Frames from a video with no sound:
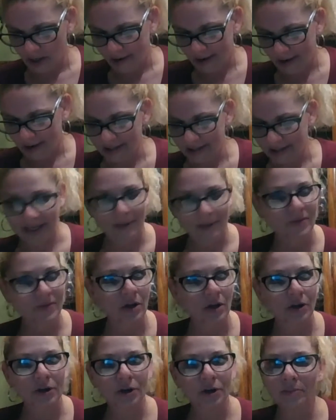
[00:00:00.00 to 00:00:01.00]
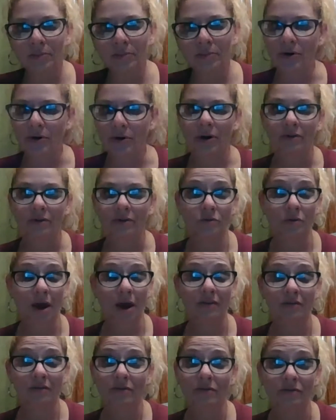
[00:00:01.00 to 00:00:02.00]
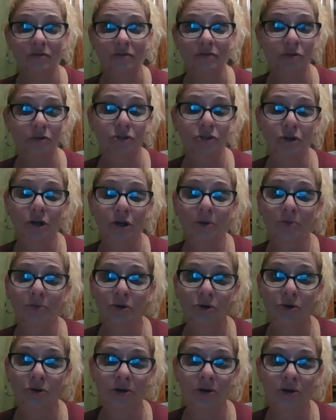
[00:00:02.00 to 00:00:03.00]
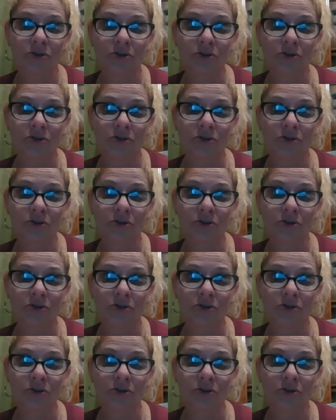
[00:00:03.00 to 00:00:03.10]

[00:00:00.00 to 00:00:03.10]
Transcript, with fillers: All right, same thing on your computer. If you have if you use your computer